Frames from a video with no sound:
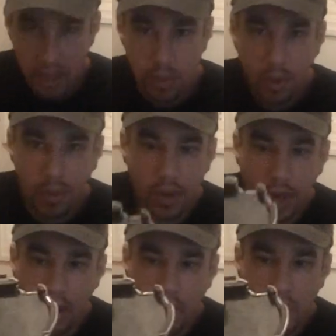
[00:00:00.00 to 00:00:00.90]
That's where it would
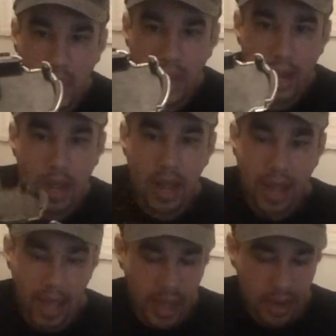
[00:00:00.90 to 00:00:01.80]
go.
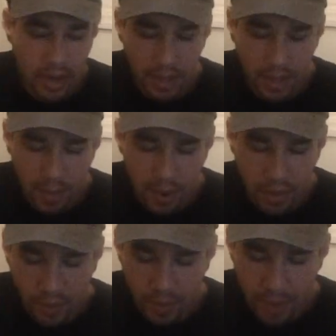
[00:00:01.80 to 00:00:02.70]
And uh, they
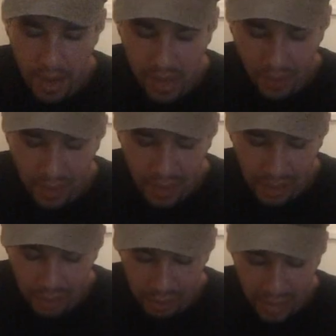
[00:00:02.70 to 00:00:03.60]
wanted three bucks. I really,
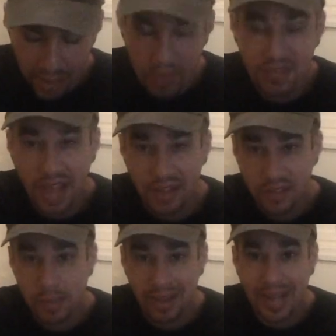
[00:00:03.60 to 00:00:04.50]
literally was down
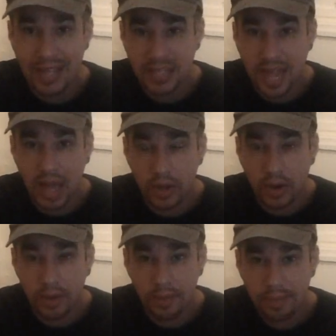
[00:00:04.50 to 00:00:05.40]
to my last
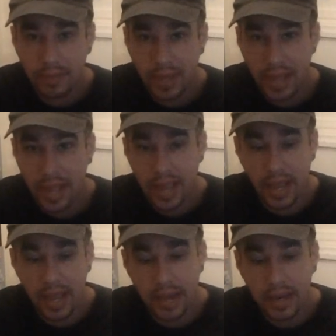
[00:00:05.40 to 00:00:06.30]
dollar,
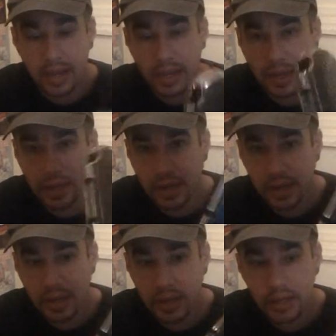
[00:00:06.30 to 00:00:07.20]
and
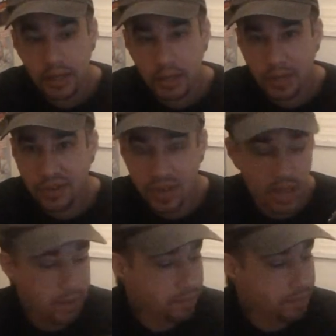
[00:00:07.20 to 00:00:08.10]
they took
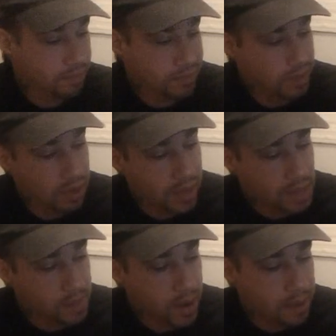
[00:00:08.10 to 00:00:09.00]
it. So
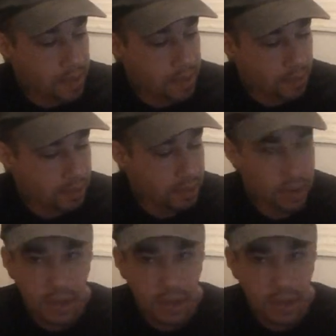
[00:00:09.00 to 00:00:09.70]
that's about it, people.